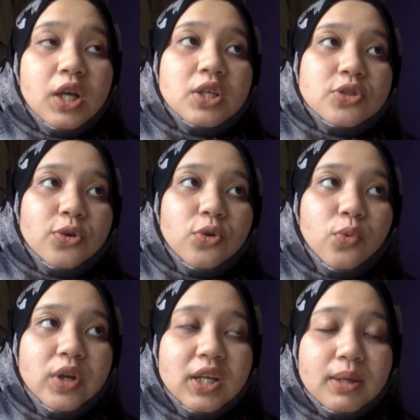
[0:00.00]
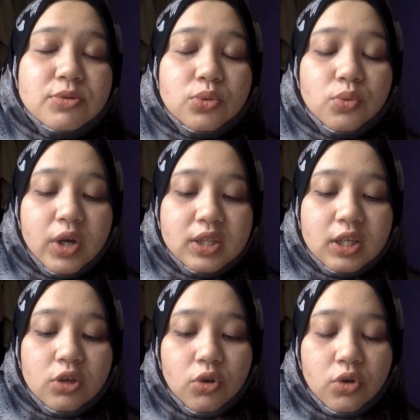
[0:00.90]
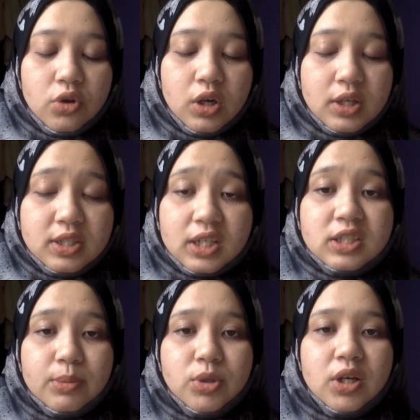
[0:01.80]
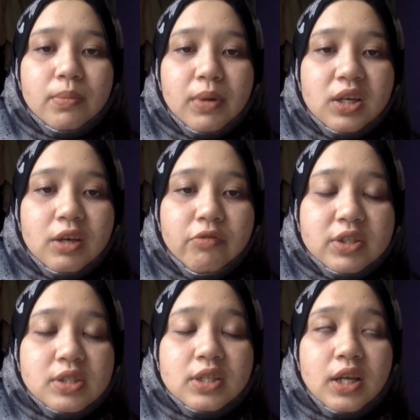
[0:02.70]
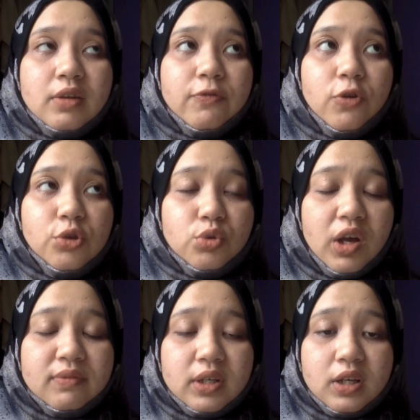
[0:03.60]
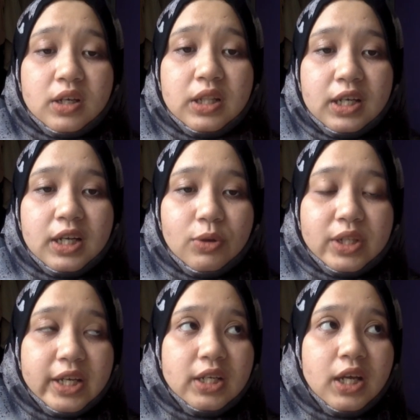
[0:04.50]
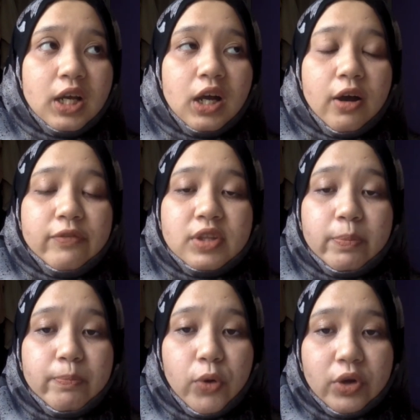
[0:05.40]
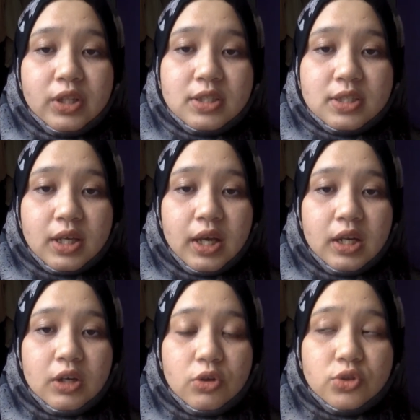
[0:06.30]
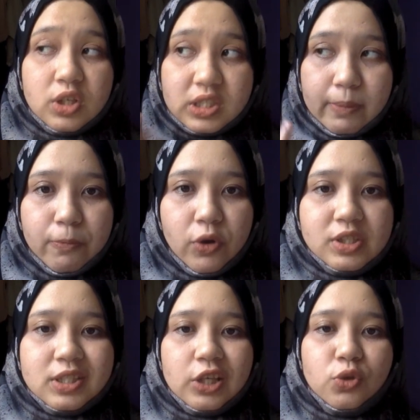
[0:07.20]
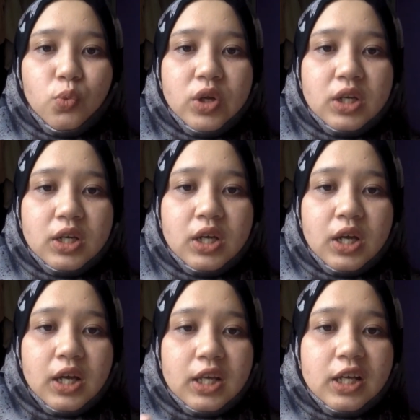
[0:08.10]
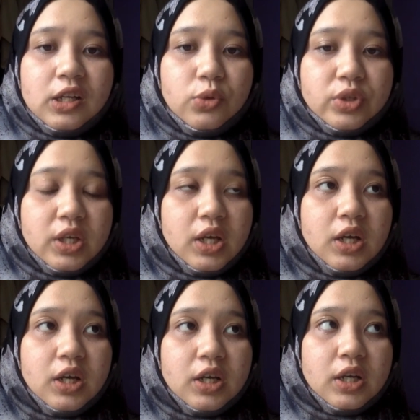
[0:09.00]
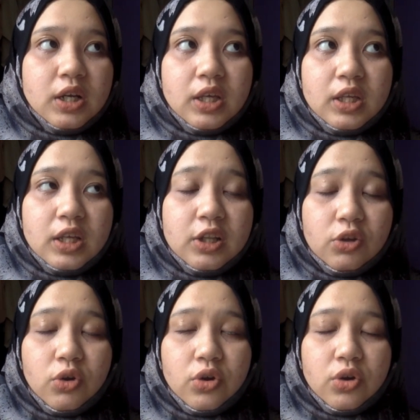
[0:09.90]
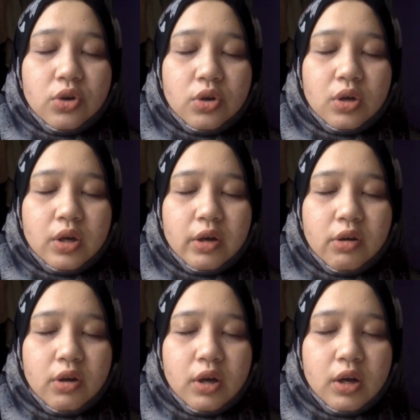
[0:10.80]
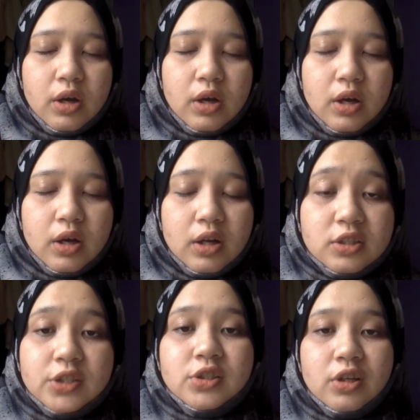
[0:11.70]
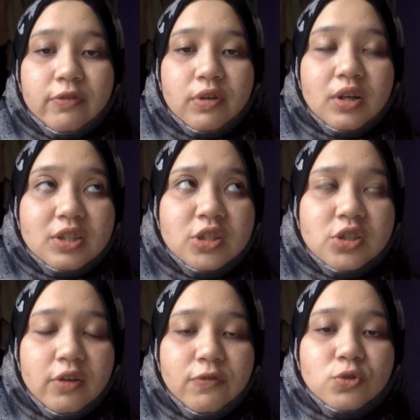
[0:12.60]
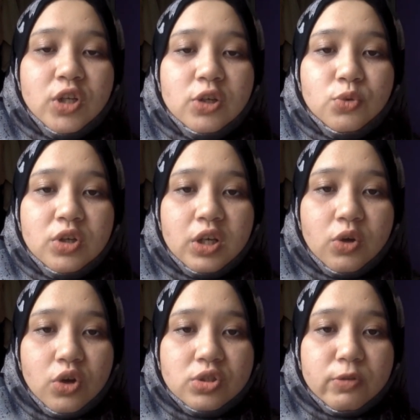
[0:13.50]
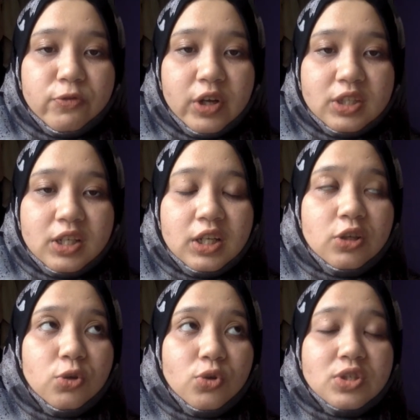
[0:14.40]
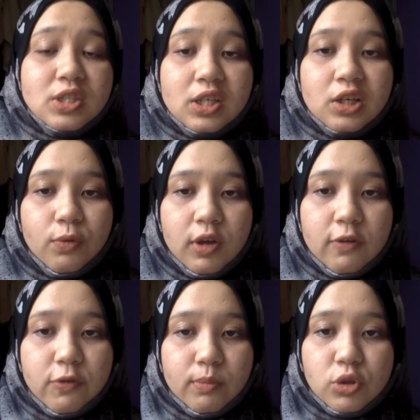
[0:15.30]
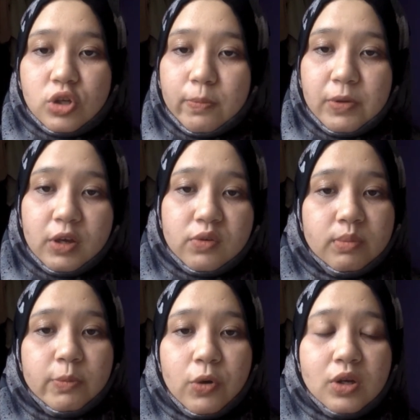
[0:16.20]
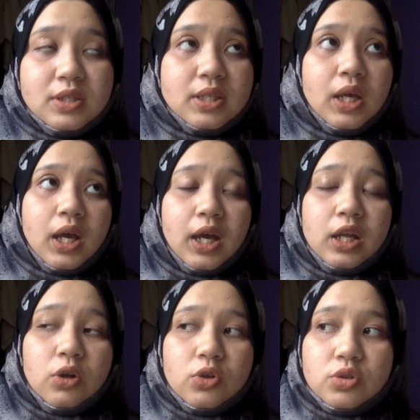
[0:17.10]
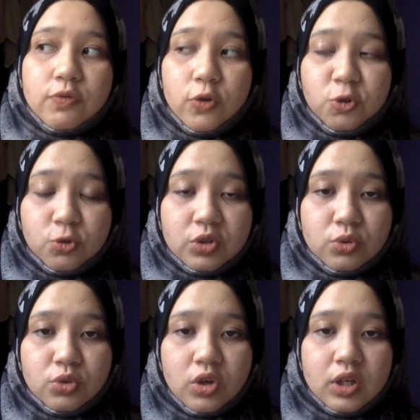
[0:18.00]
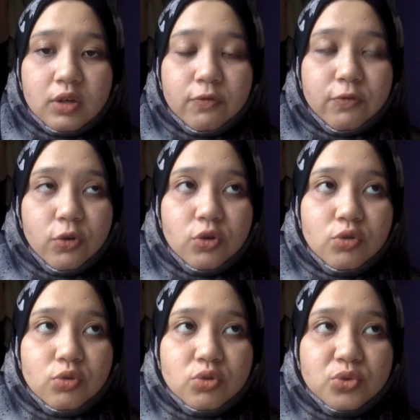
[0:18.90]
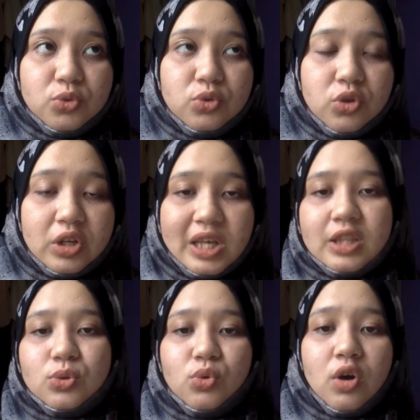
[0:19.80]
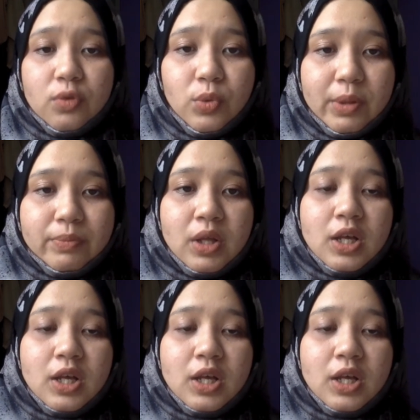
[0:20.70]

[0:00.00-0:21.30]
So when it comes to writing your second chapter, my advice is that for you to have a clear outline of the points and also the sub-points that you want to include in your literature review, said during the course of writing it, you don't steer away from your topic, from your points, and also for you to not get too overwhelmed.